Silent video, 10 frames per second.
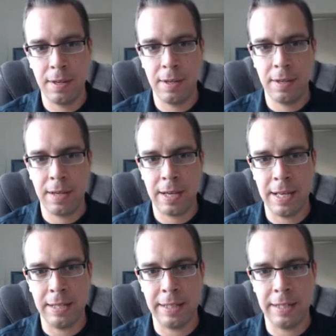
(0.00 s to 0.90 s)
and then
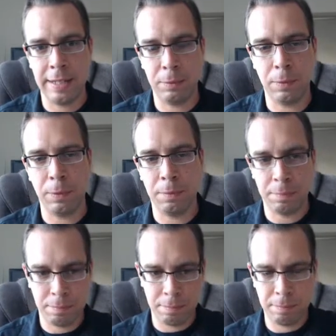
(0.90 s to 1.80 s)
it will
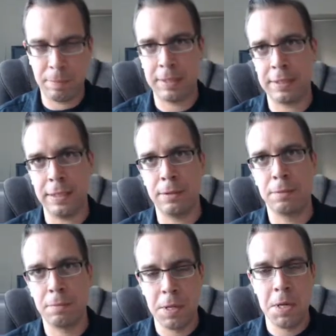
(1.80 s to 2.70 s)
basically
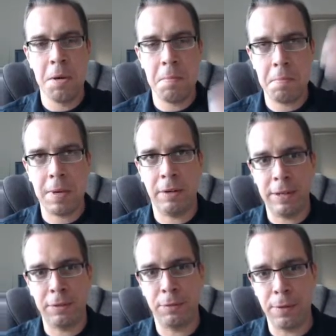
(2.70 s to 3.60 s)
iterate through
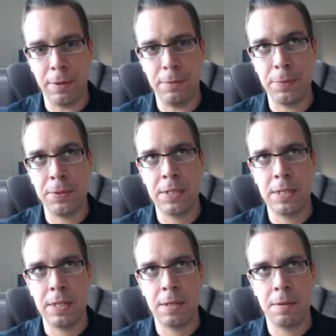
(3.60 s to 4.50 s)
those
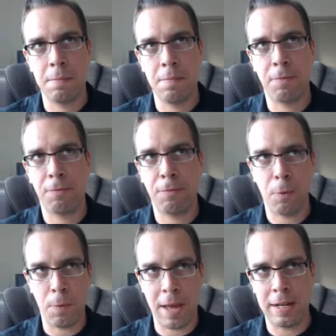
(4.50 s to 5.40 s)
for that
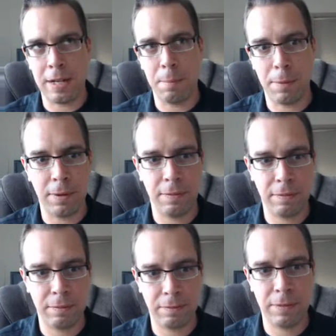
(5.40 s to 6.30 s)
number,
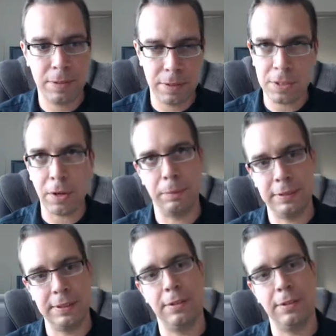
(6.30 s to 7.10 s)
starting with 0.